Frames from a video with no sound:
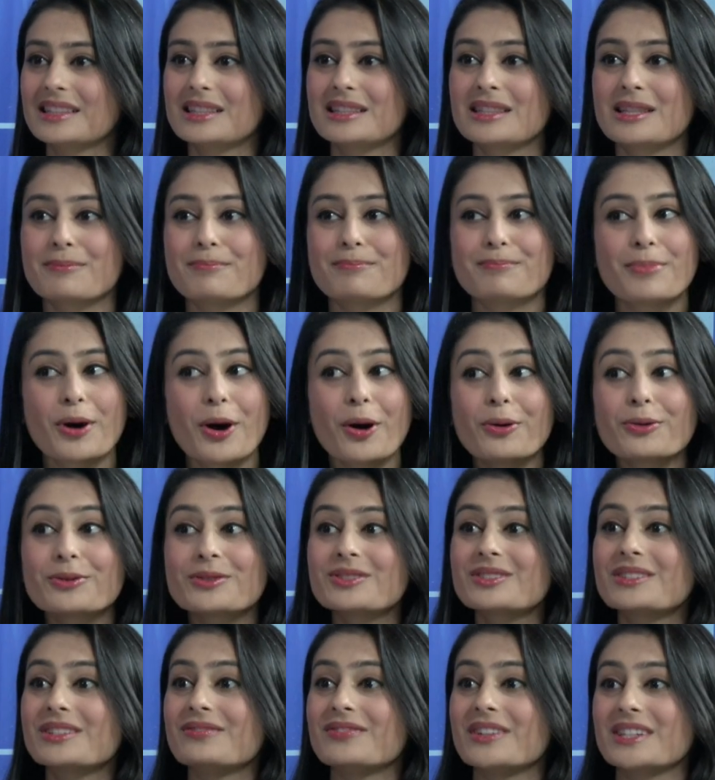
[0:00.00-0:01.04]
the
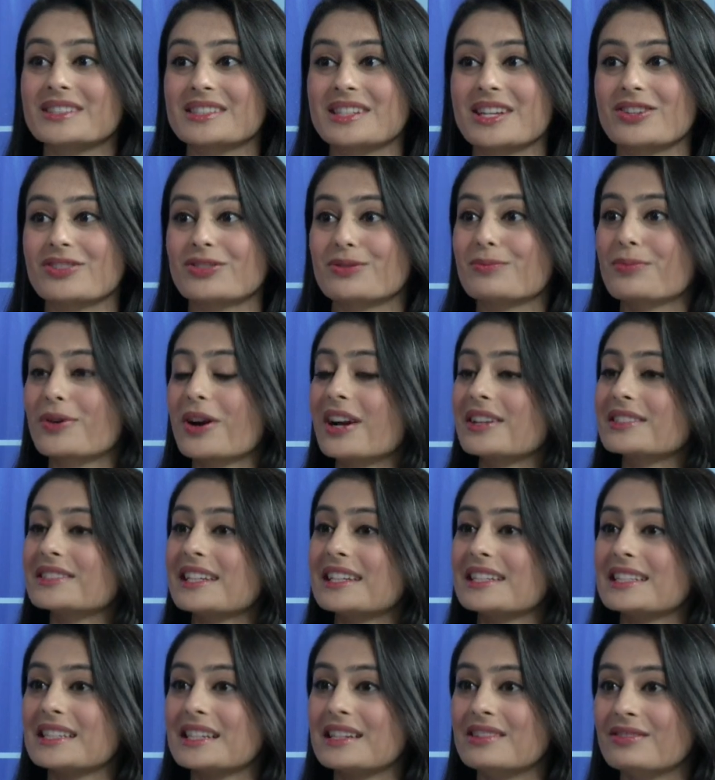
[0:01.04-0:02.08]
post-investigation
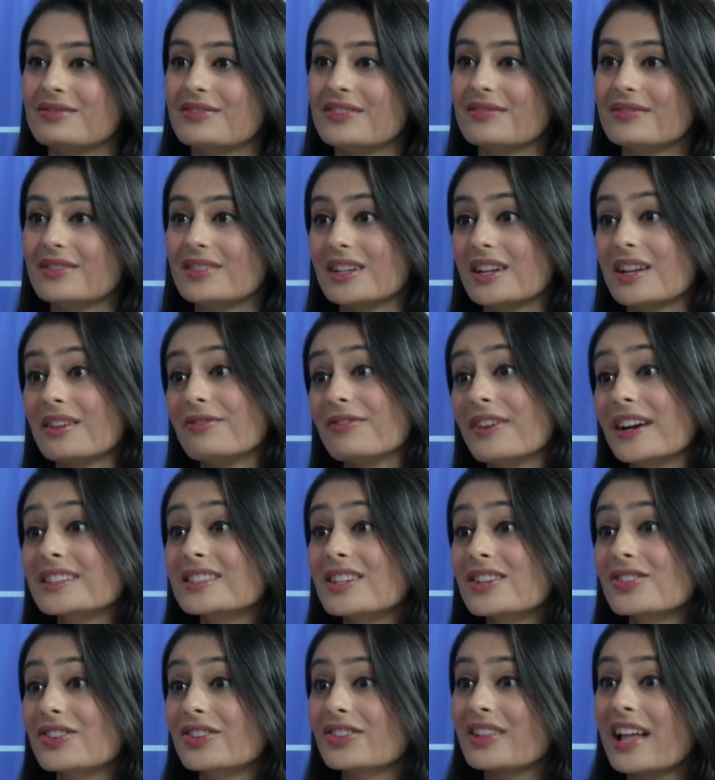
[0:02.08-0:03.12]
process
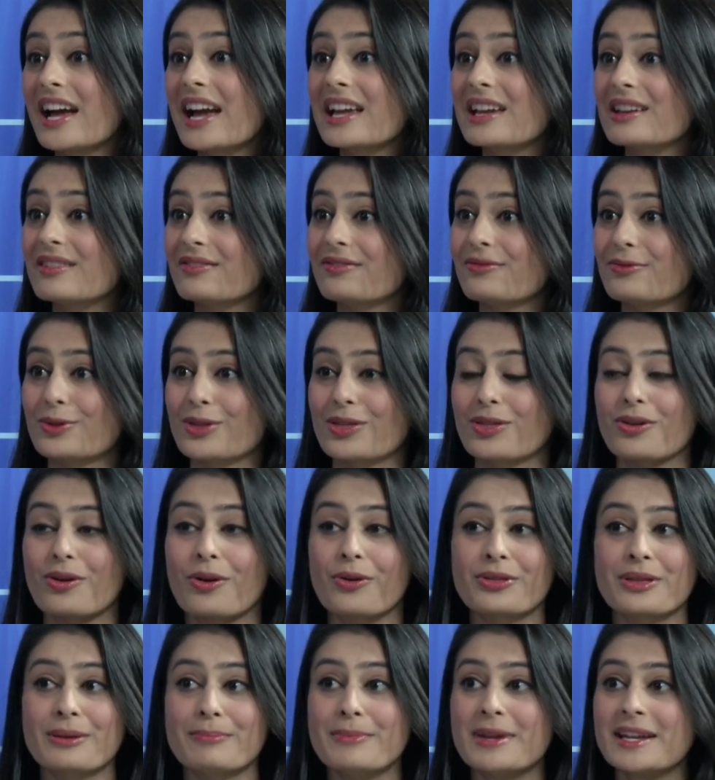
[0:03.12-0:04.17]
affected your life with all
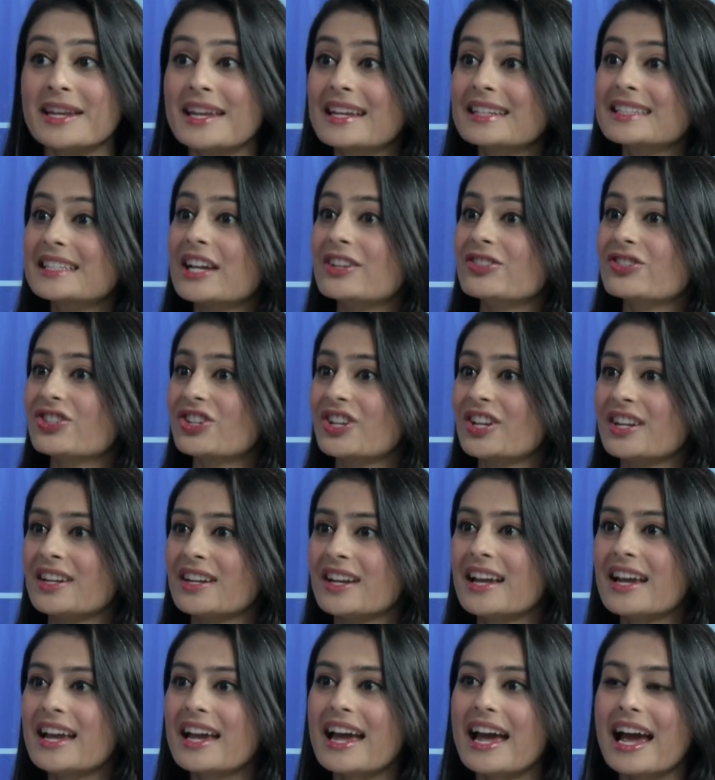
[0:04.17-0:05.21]
the media attention?
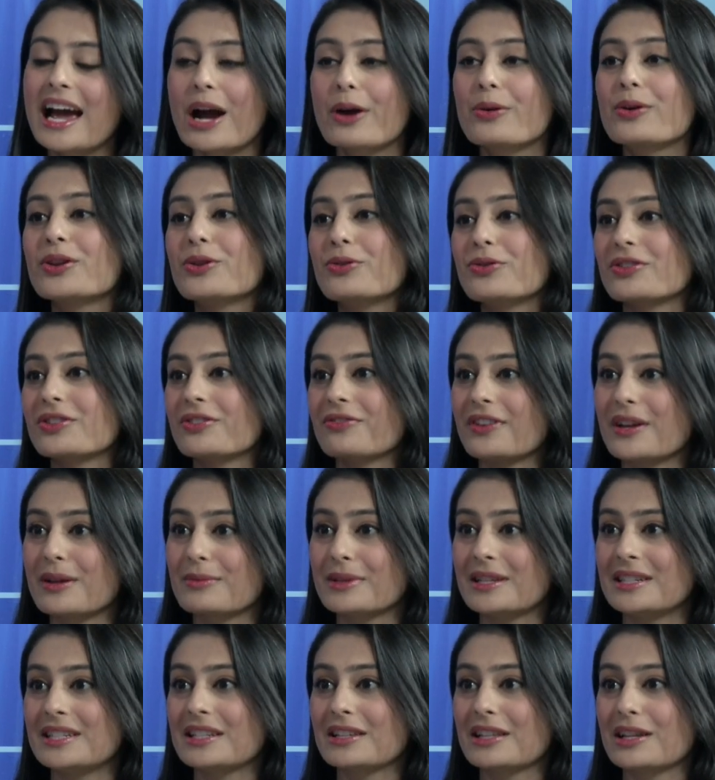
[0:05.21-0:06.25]
How are you and your
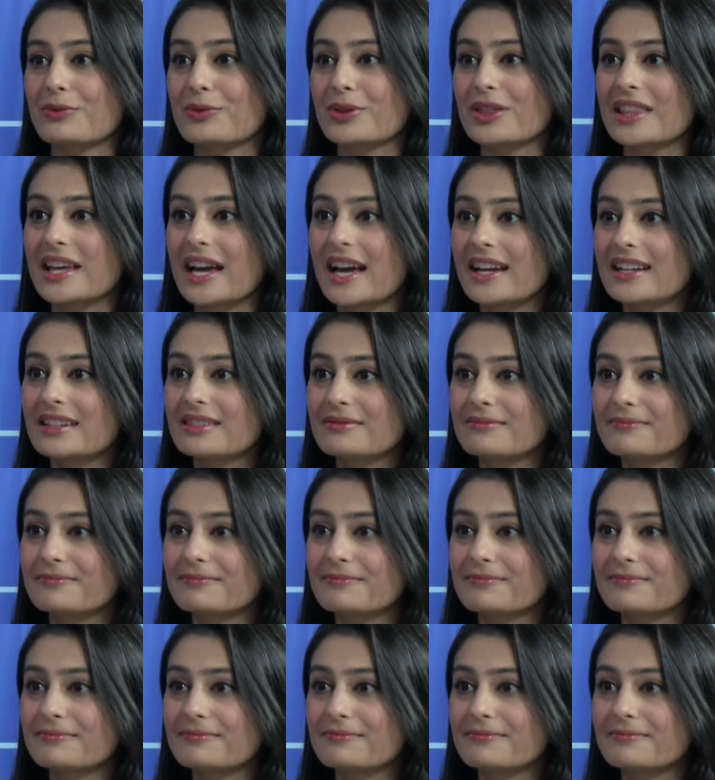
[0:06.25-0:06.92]
family dealing with that?